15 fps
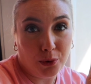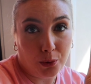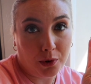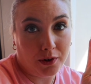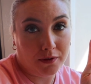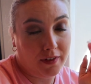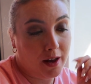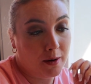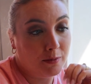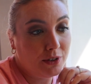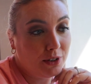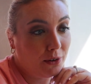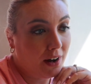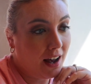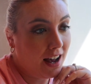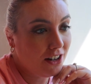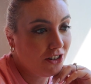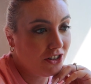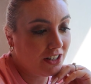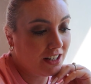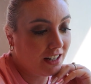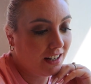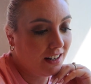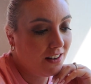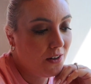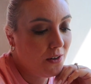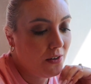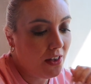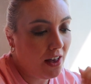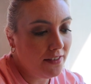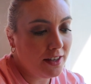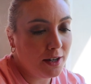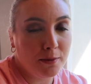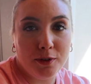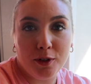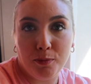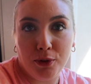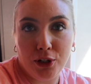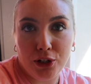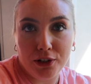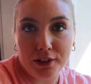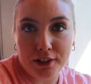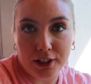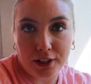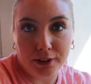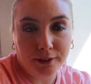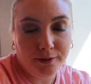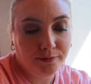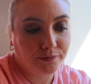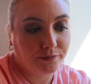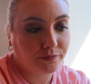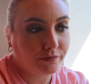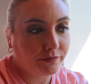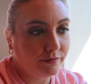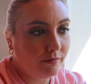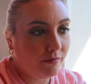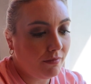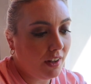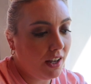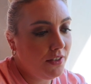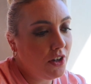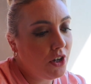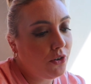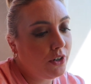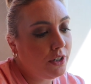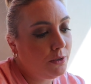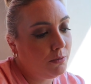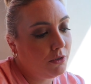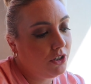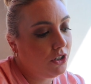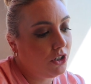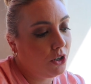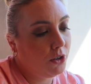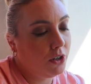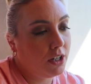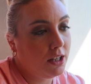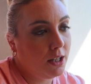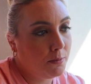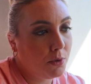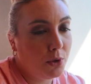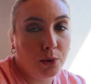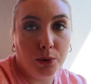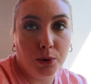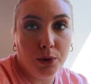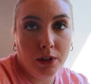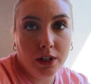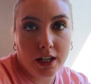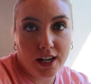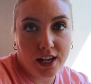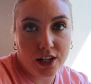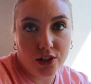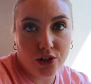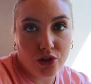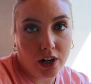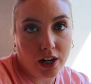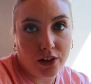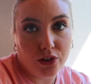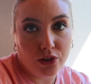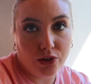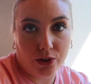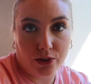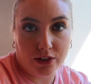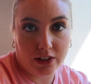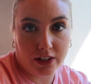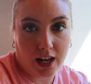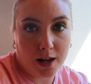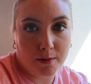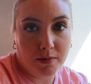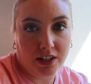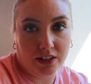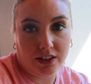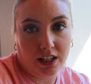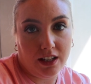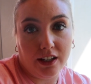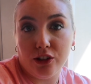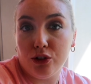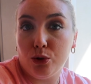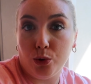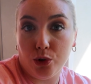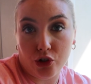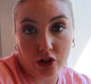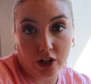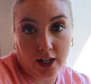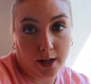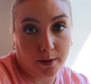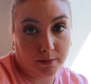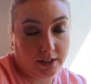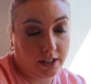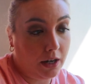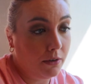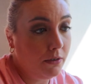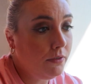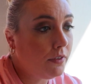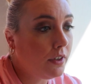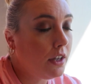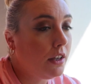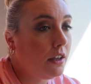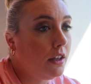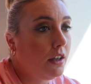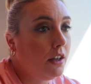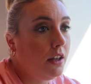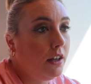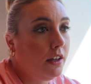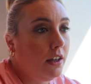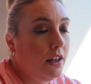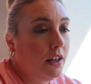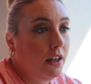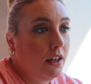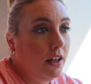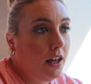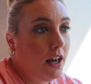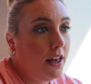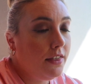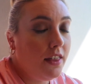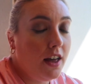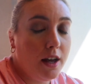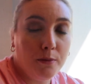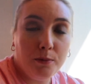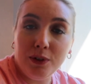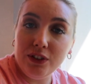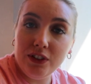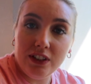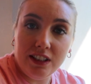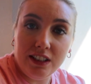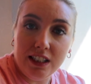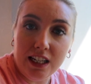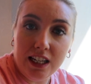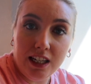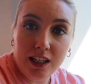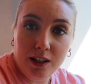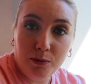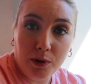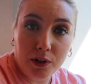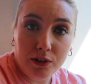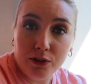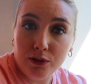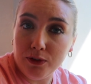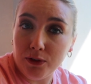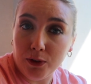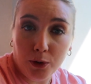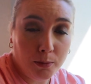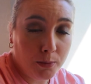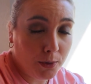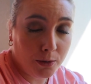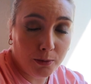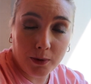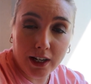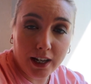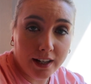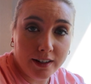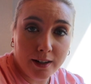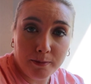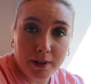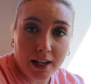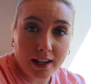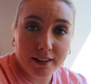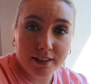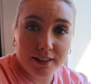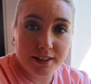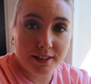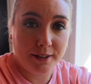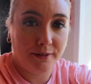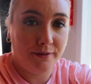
four of them. So actually, I think it was a pretty good deal. I think Chris wants to go to Club Cool and try the sodas again because he likes torturing himself. And then we'll see which food booth we end up next.